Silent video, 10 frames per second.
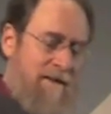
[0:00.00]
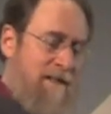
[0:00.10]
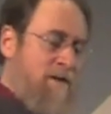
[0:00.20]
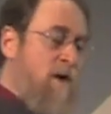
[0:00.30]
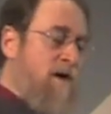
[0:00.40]

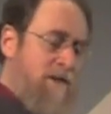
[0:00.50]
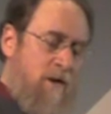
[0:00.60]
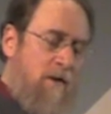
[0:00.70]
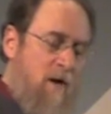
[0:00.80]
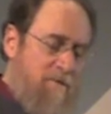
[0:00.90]
It's all
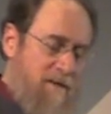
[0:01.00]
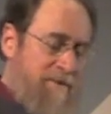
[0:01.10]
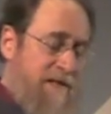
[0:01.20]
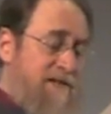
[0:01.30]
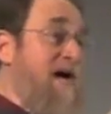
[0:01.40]
over the
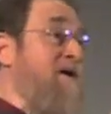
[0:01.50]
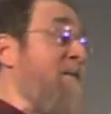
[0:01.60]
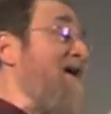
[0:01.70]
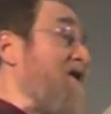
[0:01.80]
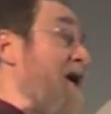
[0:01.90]
place. Now you
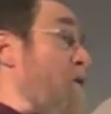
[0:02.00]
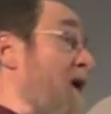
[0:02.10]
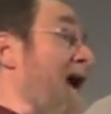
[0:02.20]
might say, well,